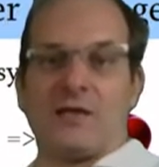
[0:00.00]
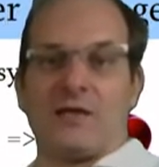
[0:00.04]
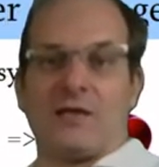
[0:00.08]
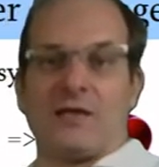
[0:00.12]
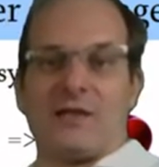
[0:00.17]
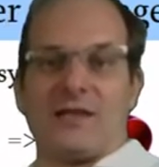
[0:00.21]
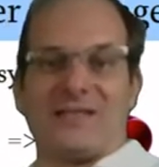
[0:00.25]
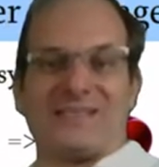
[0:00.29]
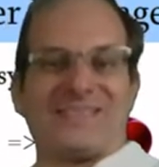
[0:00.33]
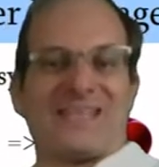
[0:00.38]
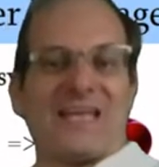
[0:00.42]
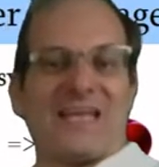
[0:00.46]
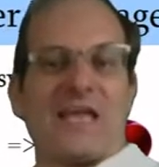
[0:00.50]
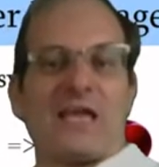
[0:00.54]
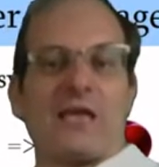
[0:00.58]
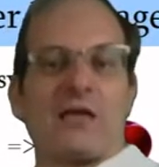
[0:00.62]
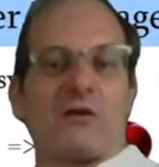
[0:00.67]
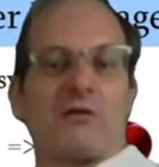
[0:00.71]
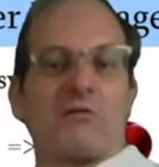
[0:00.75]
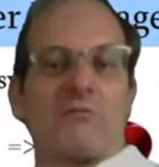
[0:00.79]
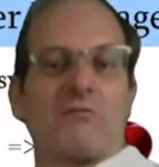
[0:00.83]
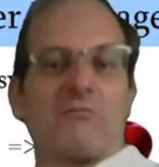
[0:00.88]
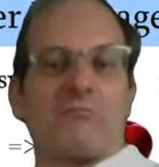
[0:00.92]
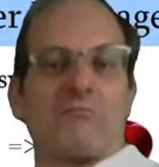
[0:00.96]
let's say,
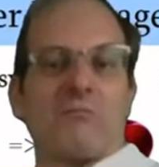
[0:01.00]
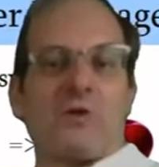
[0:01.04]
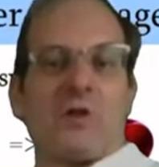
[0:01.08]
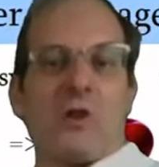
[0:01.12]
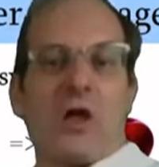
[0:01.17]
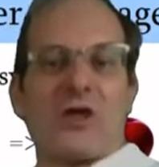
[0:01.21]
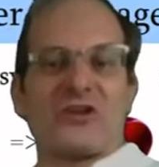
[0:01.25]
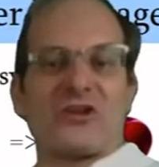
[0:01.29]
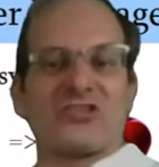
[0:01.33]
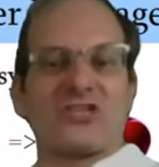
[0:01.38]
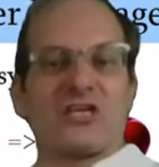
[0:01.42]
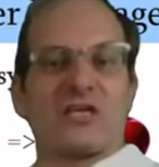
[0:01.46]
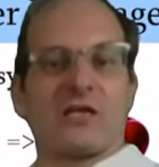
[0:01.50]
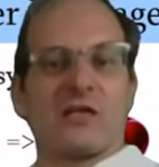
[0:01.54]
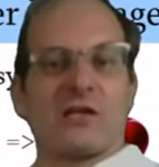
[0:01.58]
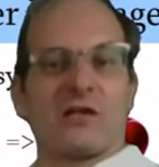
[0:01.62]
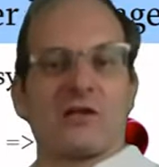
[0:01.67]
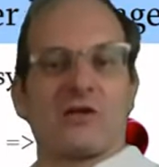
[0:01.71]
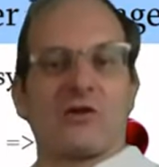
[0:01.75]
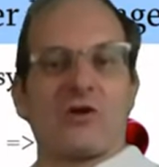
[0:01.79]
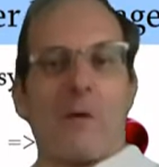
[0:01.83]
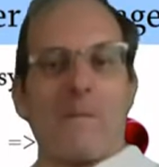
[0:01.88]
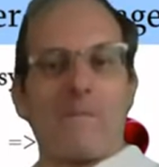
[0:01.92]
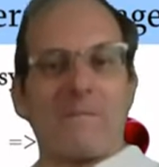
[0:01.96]
logical
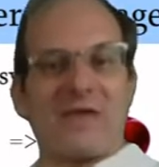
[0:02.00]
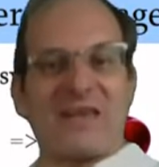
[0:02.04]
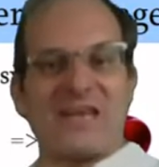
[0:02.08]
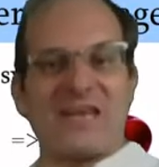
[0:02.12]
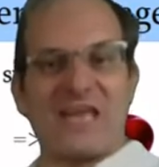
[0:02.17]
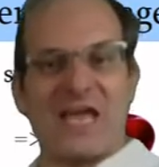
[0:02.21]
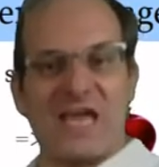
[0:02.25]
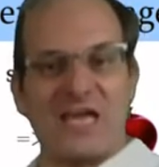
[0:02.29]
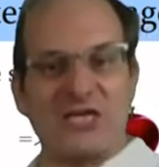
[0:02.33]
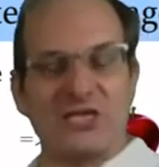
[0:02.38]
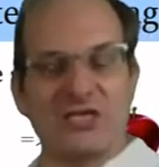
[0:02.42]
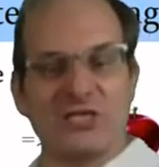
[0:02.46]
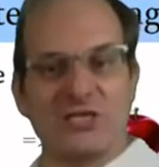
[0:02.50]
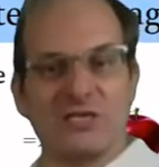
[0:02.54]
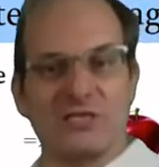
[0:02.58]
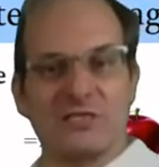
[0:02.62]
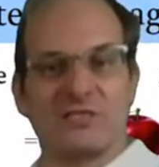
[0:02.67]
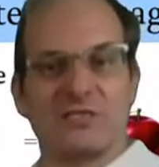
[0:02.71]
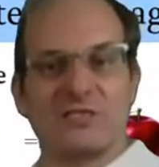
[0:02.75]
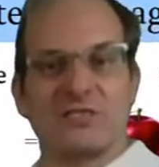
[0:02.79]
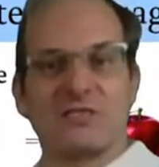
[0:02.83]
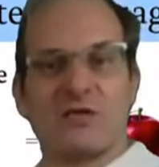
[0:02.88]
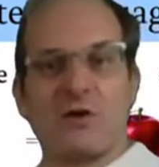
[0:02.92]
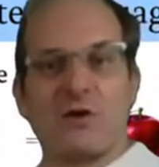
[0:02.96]
combinations,
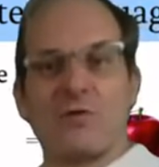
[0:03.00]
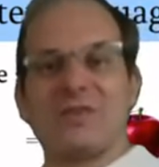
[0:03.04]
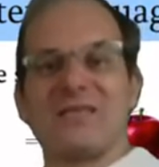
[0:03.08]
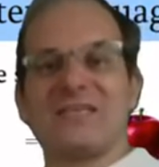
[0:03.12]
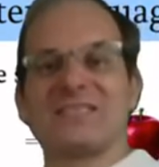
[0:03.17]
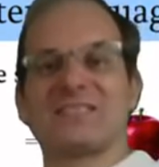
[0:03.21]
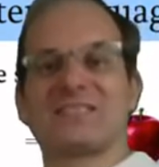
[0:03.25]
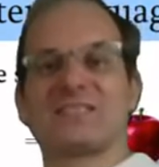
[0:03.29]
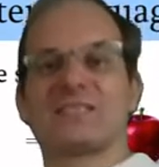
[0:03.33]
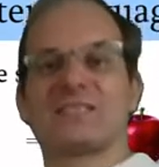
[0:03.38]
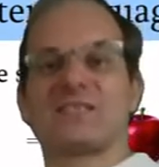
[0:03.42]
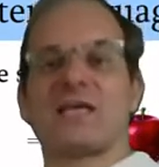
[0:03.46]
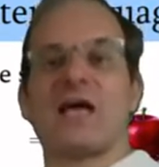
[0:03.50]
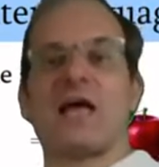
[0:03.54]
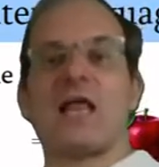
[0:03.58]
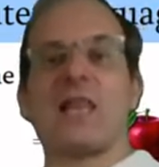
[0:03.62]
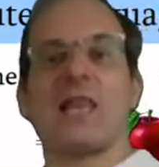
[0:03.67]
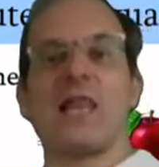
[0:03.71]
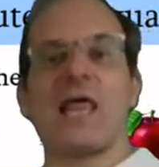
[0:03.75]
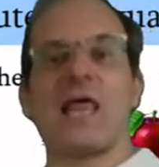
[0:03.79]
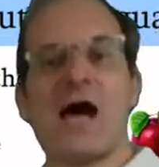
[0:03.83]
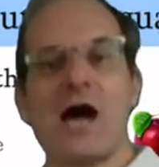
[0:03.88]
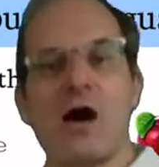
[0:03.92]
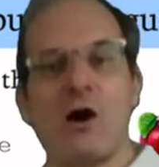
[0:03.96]
so these
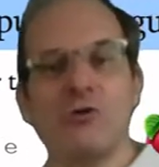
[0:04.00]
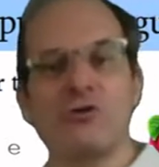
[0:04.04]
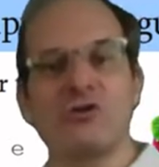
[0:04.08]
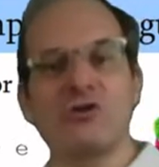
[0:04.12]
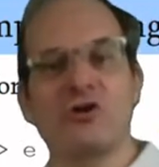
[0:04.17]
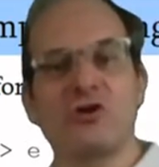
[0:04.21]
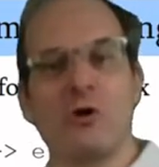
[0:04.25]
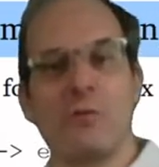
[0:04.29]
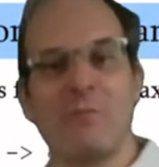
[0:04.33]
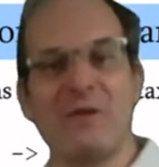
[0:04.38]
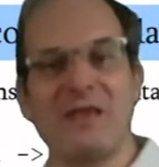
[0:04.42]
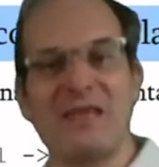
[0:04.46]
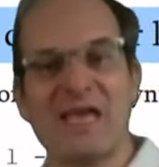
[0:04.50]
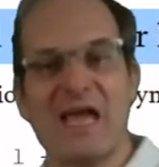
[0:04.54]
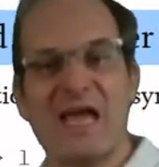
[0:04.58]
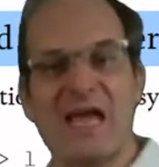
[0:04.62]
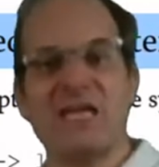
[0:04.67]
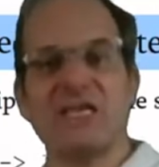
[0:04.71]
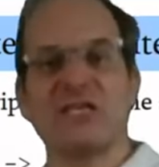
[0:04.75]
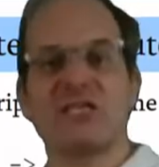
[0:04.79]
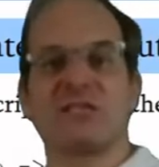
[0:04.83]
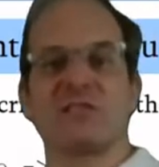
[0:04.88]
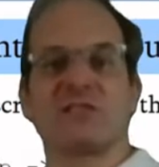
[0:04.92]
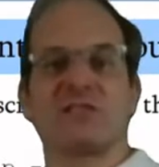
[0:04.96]
allowed
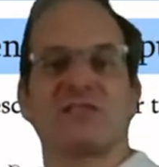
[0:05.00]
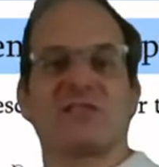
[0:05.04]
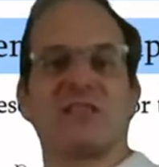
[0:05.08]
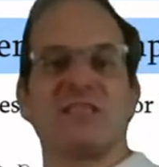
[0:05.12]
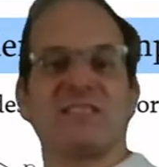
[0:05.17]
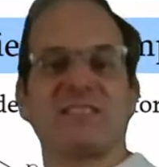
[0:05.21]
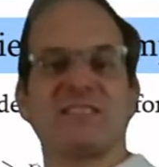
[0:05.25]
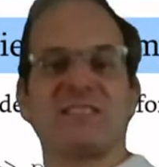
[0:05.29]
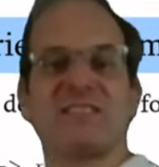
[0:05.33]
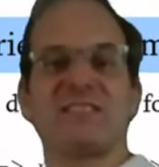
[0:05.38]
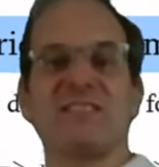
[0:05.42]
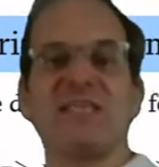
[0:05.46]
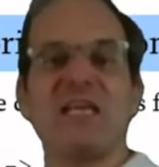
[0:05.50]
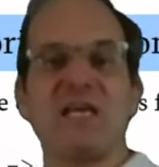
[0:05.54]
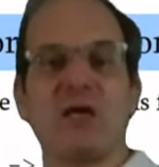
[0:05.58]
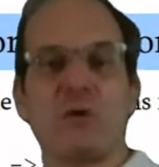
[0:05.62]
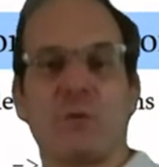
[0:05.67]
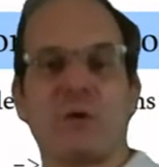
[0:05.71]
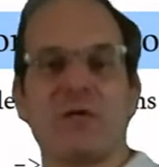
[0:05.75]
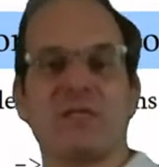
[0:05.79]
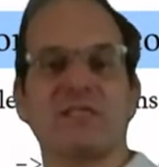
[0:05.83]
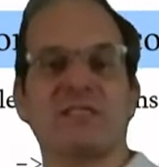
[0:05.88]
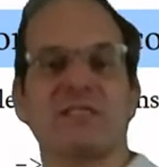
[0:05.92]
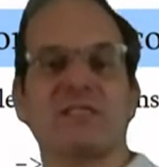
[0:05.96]
combinations, this
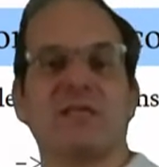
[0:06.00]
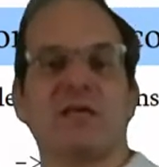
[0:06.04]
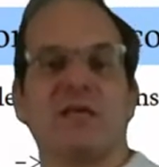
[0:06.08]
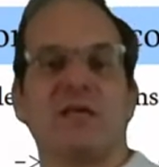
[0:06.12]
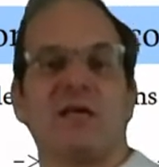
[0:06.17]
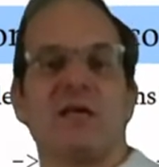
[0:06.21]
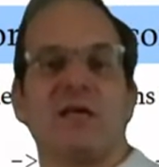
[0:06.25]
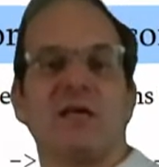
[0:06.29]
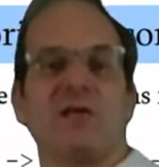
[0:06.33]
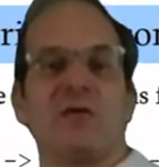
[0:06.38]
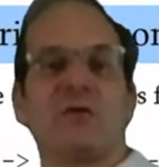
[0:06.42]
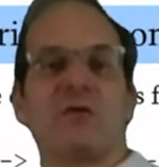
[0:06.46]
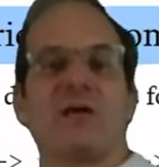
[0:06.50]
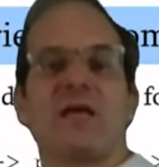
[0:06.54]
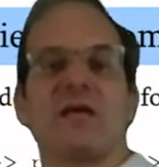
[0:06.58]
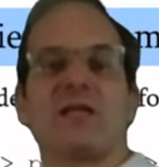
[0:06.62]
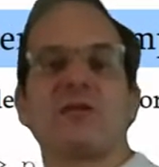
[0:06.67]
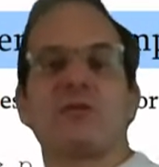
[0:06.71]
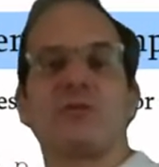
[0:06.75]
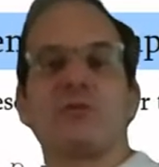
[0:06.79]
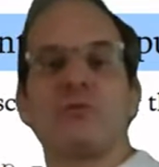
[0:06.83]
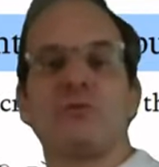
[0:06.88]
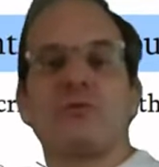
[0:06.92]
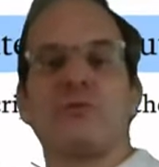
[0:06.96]
sequence, you can
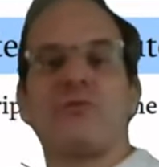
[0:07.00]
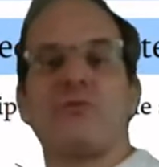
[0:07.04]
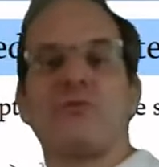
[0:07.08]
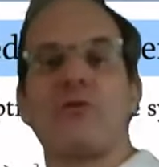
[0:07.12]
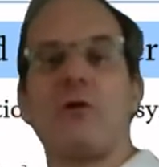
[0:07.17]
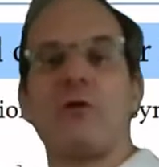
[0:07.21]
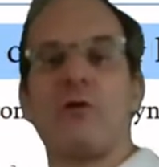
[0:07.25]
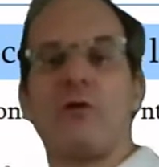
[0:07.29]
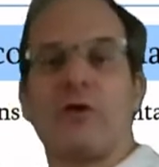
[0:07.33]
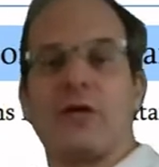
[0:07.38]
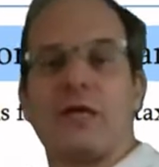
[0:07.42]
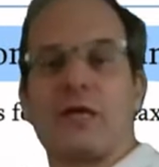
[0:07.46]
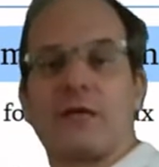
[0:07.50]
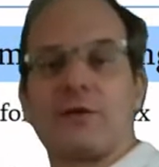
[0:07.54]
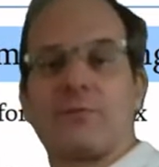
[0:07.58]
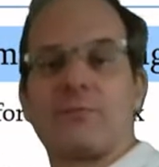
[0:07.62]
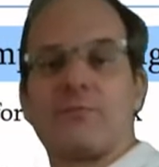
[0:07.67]
do the following.